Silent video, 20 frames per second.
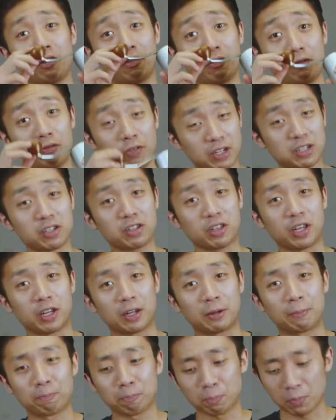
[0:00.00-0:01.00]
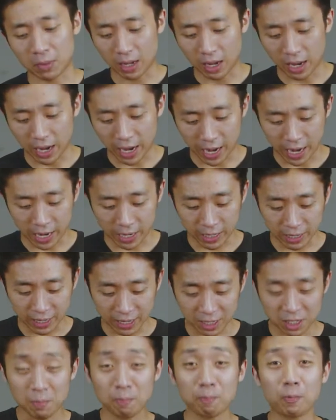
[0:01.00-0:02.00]
this thing. And
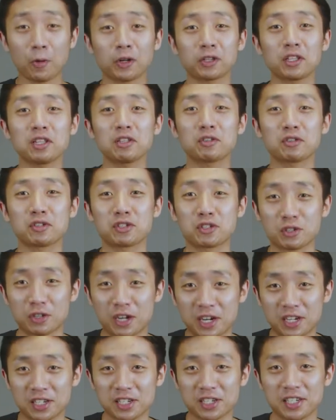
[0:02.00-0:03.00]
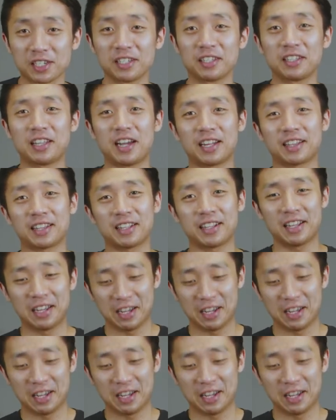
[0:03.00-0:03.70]
it's important to stress that